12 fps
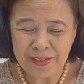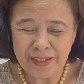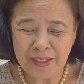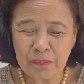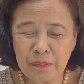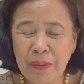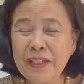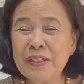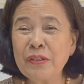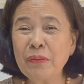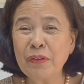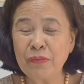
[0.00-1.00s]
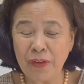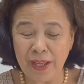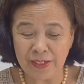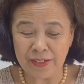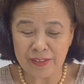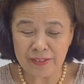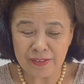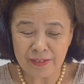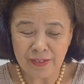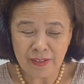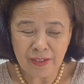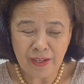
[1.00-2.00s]
It pays to reflect
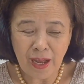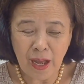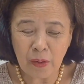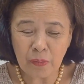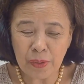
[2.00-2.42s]
how